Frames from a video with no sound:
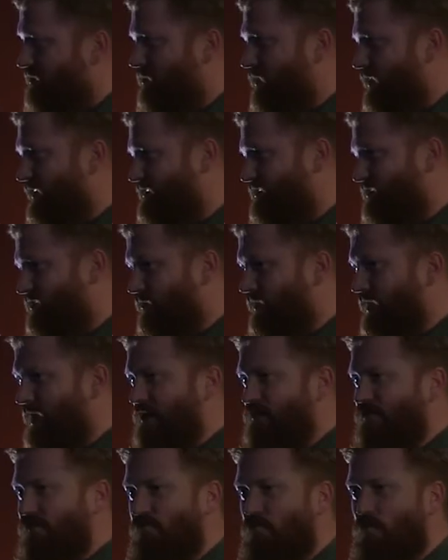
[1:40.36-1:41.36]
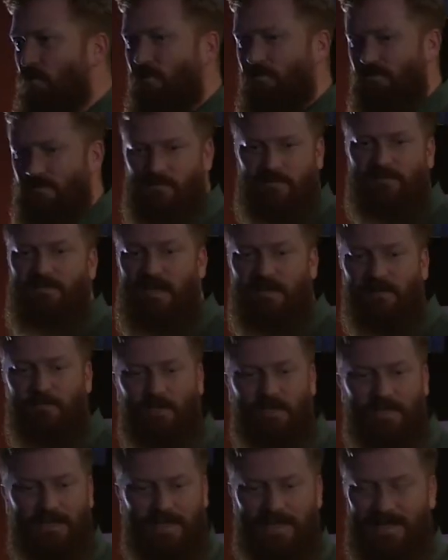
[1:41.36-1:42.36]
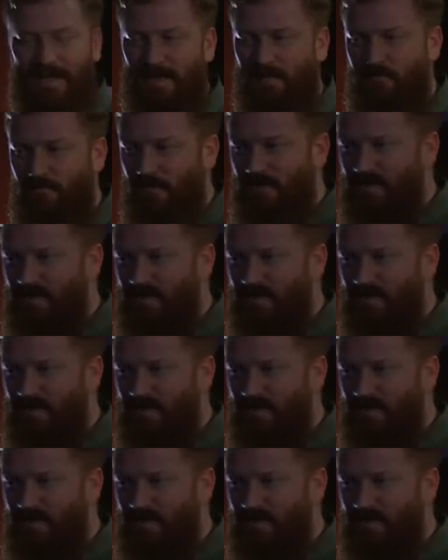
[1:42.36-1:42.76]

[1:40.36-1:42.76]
point in doing that. But does anybody get anything very